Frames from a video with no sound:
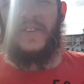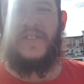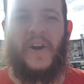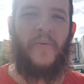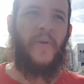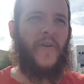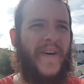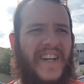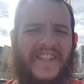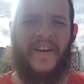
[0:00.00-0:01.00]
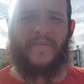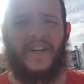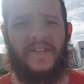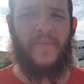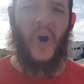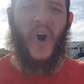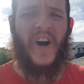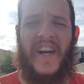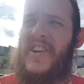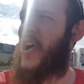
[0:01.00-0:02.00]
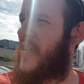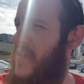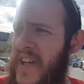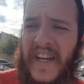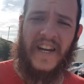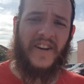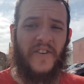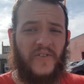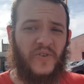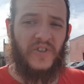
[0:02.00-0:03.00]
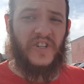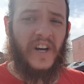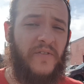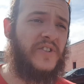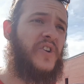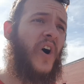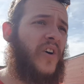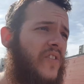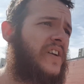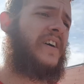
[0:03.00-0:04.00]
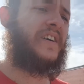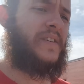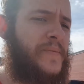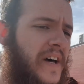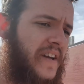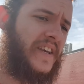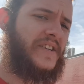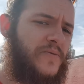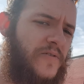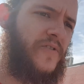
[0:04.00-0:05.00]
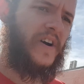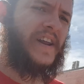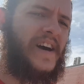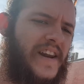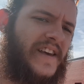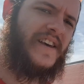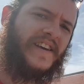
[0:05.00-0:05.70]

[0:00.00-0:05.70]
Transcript: So we're about 10 minutes behind. Hopefully none of the good stuff is gone, but I guess we'll find out.